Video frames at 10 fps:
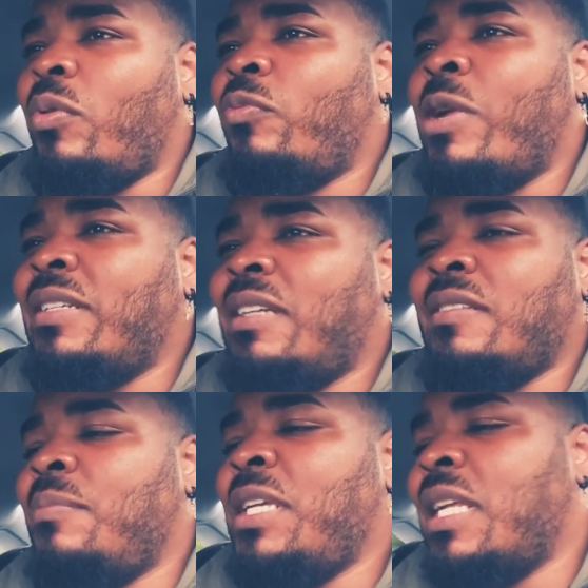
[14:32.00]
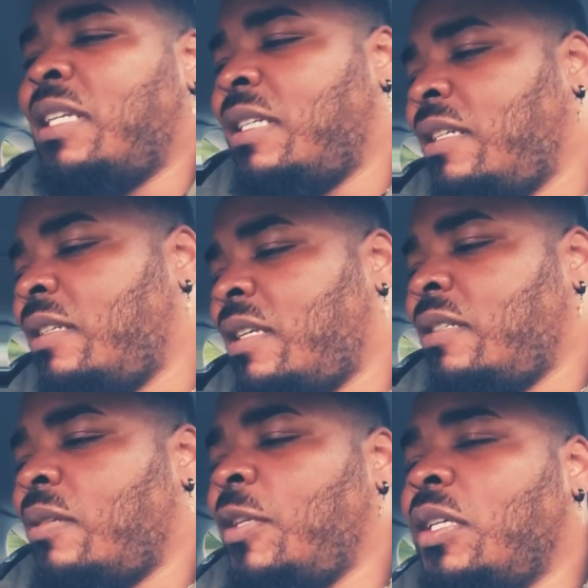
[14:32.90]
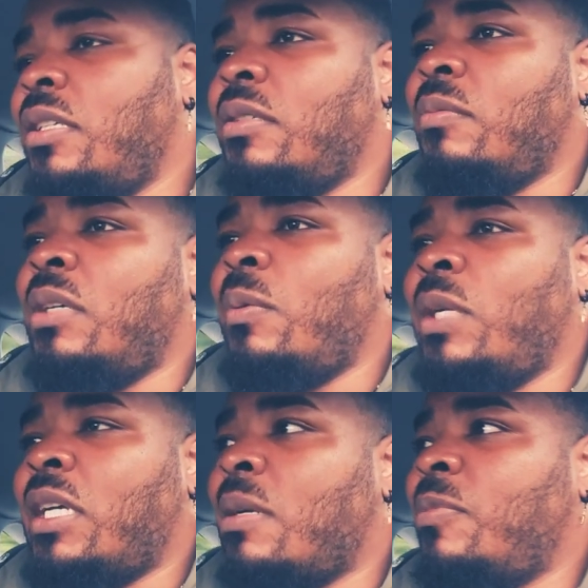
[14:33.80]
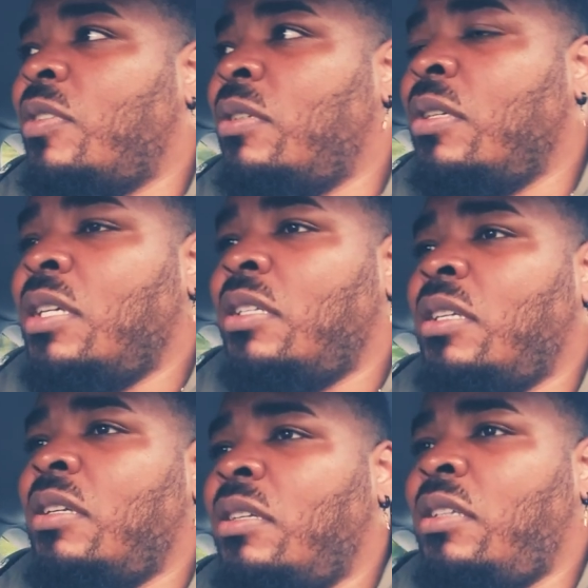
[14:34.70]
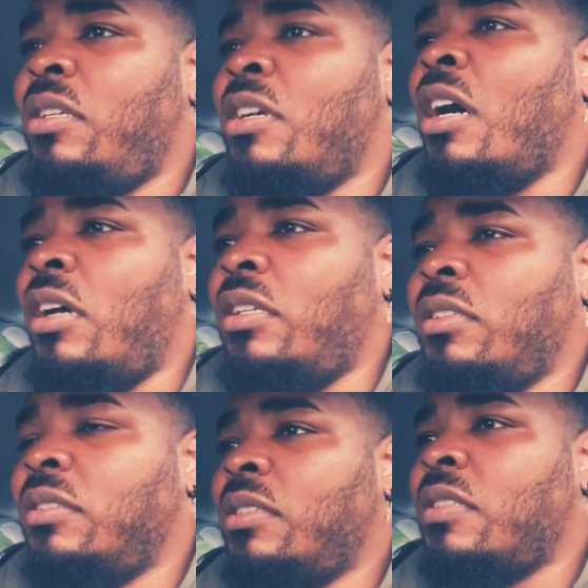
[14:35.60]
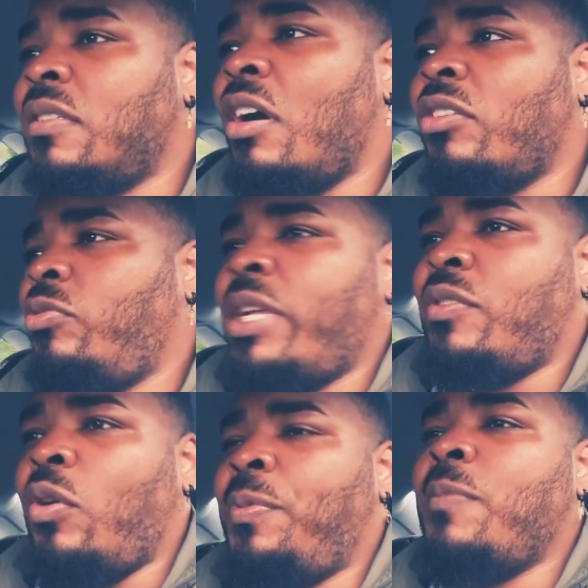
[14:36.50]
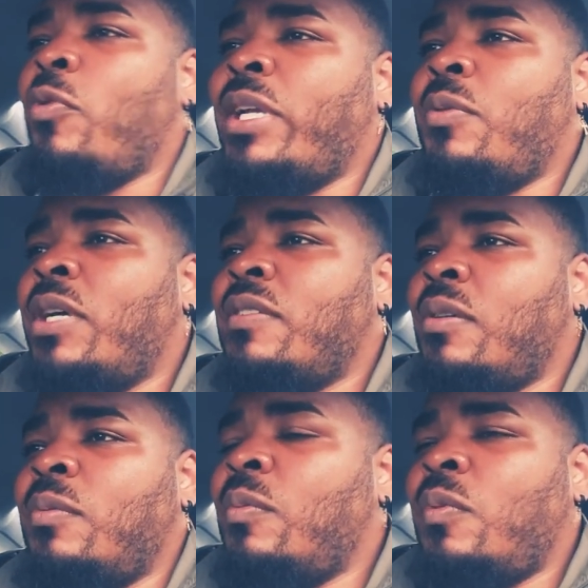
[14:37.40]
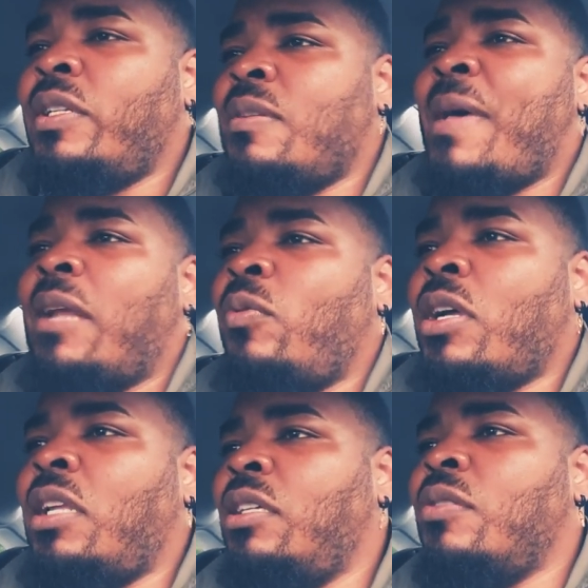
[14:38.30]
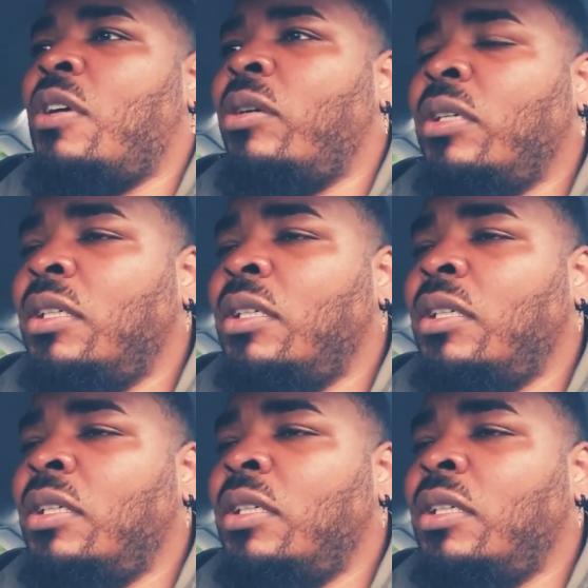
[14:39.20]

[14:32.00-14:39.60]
Race doesn't mean anything to me when it comes to God, because God creates all people anyway, so what does it matter what color you are?